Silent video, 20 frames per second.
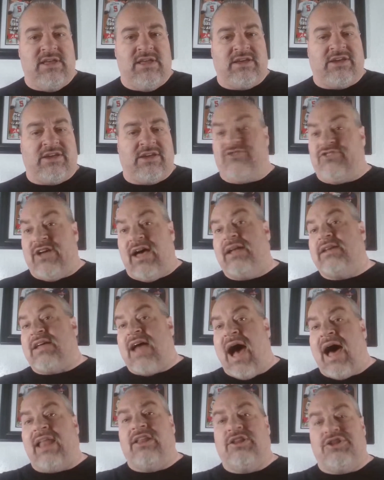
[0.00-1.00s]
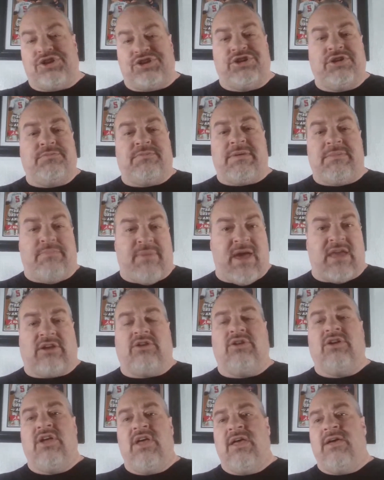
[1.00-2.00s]
Because John Collins should be
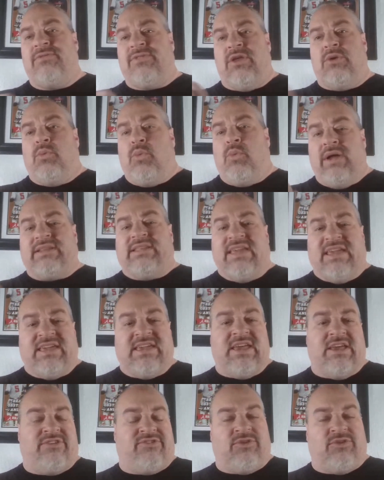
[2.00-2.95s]
better than what he is.